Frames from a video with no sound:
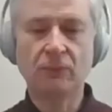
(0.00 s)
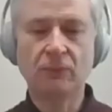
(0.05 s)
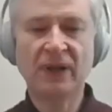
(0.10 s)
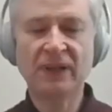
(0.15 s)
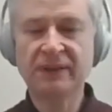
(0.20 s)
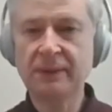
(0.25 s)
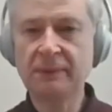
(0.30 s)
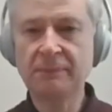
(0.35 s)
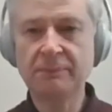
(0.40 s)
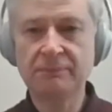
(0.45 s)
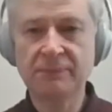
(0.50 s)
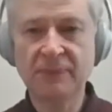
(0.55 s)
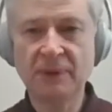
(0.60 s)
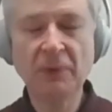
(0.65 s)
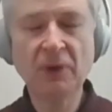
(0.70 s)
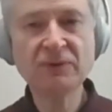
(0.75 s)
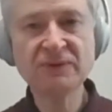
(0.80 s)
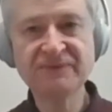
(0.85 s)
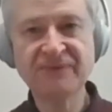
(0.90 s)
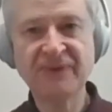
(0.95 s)
Well, the, the
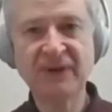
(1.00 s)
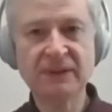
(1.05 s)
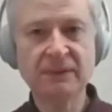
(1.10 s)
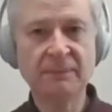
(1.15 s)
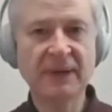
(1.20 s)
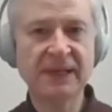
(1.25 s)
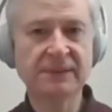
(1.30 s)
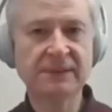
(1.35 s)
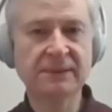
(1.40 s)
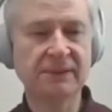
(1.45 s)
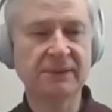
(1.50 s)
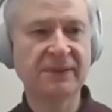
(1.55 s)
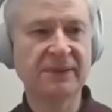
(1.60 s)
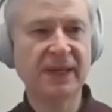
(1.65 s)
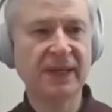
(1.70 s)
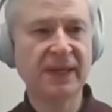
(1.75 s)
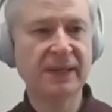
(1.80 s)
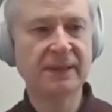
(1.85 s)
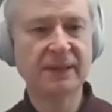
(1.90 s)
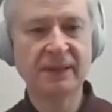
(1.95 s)
most fundamental
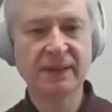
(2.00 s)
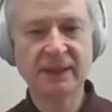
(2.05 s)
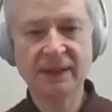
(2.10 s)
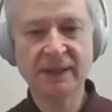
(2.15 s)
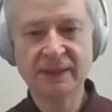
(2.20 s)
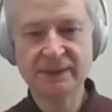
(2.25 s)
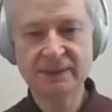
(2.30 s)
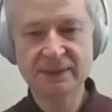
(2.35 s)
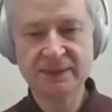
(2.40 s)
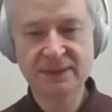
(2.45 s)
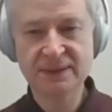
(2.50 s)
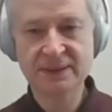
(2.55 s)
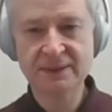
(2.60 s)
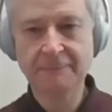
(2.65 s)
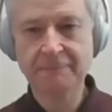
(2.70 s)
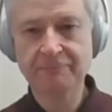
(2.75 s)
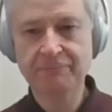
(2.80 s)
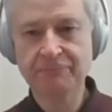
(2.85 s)
thing is